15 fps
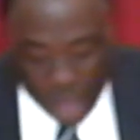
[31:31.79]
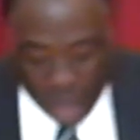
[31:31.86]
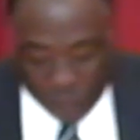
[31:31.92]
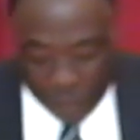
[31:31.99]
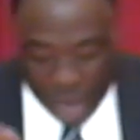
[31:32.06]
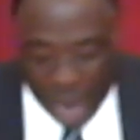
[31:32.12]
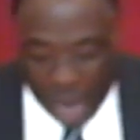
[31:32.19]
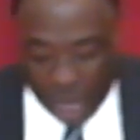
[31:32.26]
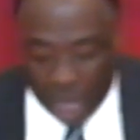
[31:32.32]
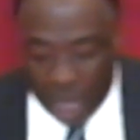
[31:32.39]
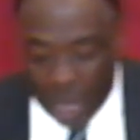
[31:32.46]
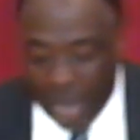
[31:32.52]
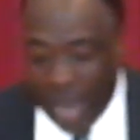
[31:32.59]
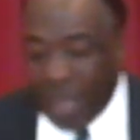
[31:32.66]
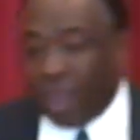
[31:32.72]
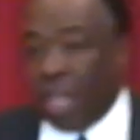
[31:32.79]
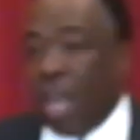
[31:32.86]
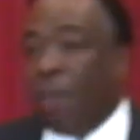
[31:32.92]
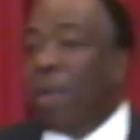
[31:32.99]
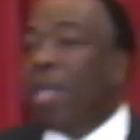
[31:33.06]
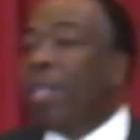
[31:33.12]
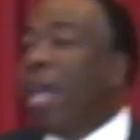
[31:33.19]
They have not led
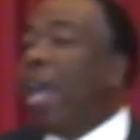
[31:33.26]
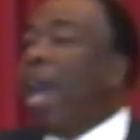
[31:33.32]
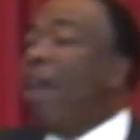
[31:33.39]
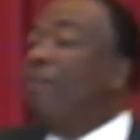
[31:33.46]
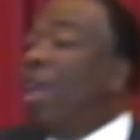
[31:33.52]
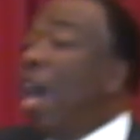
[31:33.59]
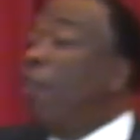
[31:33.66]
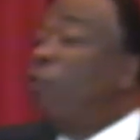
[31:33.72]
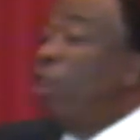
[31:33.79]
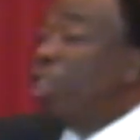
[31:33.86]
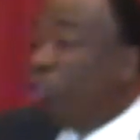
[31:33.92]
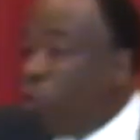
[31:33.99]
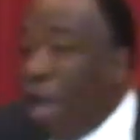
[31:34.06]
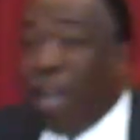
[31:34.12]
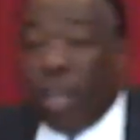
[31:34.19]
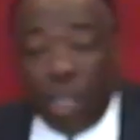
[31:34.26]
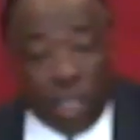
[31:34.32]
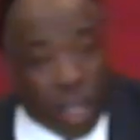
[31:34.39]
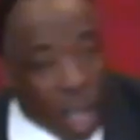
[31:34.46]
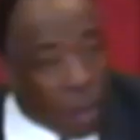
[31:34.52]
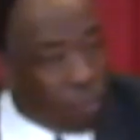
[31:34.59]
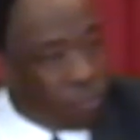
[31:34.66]
them, and they have not
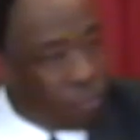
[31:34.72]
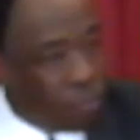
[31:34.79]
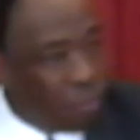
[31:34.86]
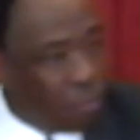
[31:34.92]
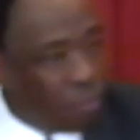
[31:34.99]
restrained them.